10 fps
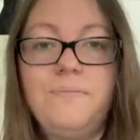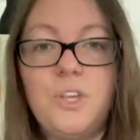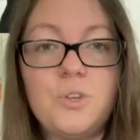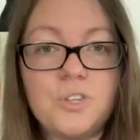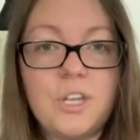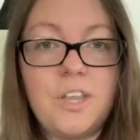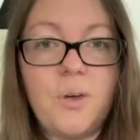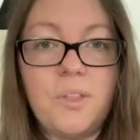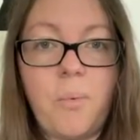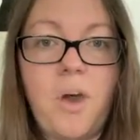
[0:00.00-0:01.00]
usually the
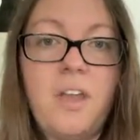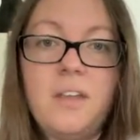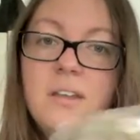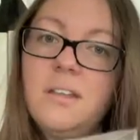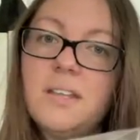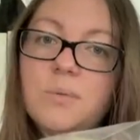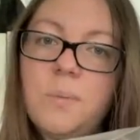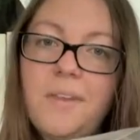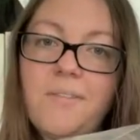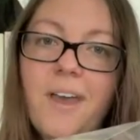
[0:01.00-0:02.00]
only one, this would
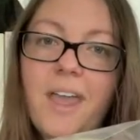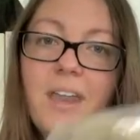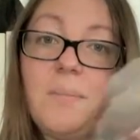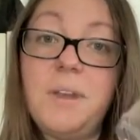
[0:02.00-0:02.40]
be fine.